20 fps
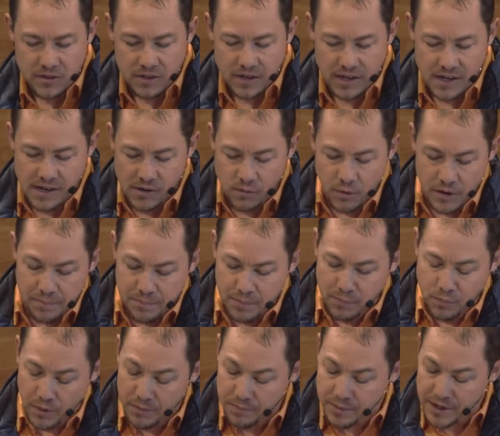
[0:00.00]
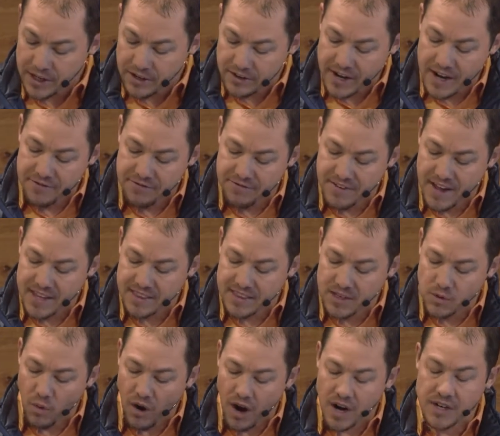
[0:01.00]
Uh, when, when Peter had faith,
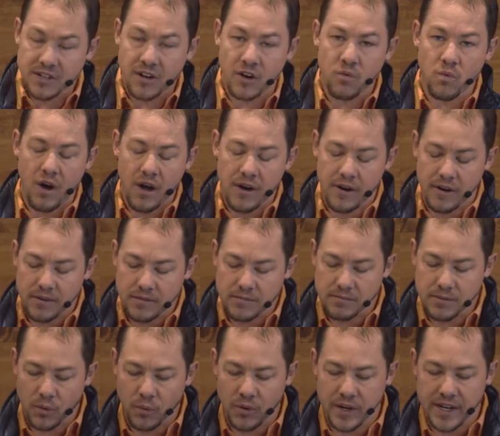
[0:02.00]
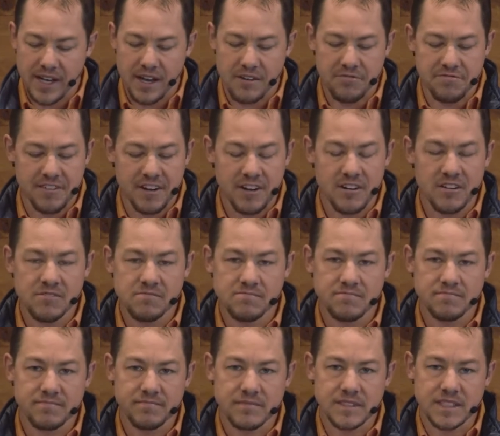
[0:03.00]
he walked on water, but when he had fear,
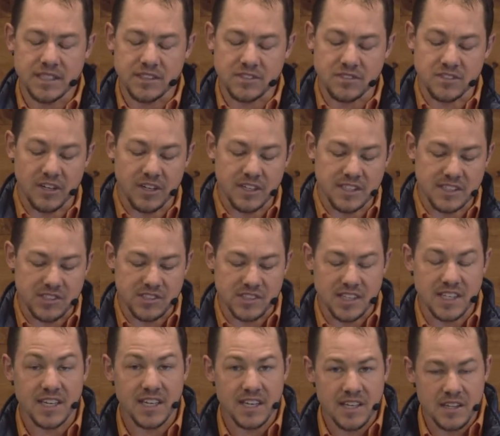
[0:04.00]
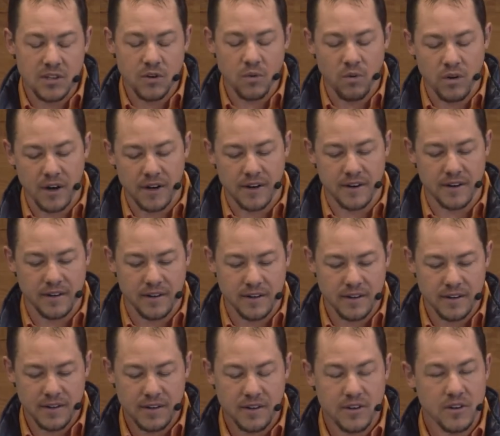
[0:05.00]
he started to sink in the water.
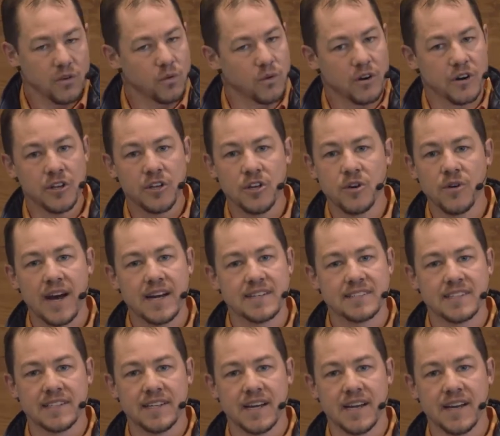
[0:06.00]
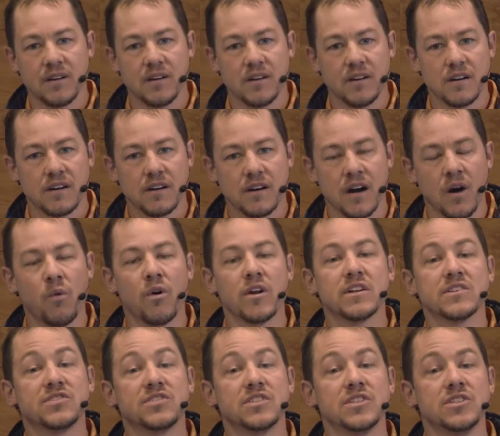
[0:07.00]
Where are you at today? I want
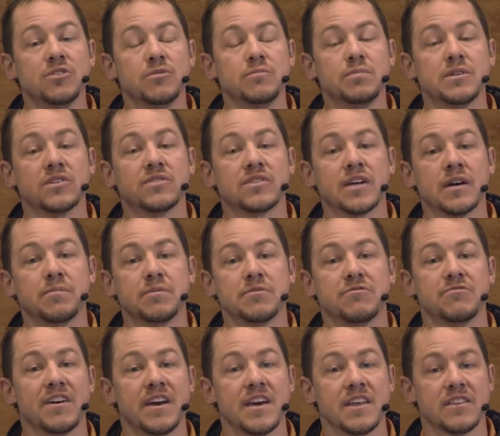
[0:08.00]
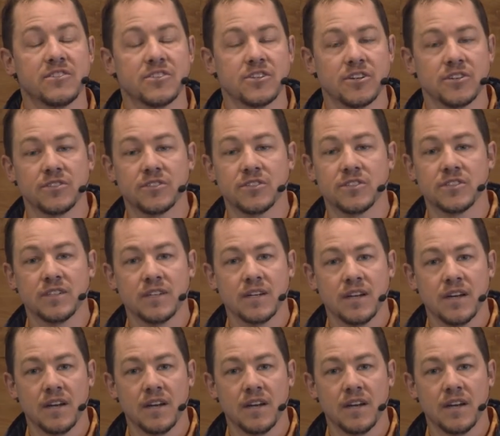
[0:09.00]
to see you built up in faith, church.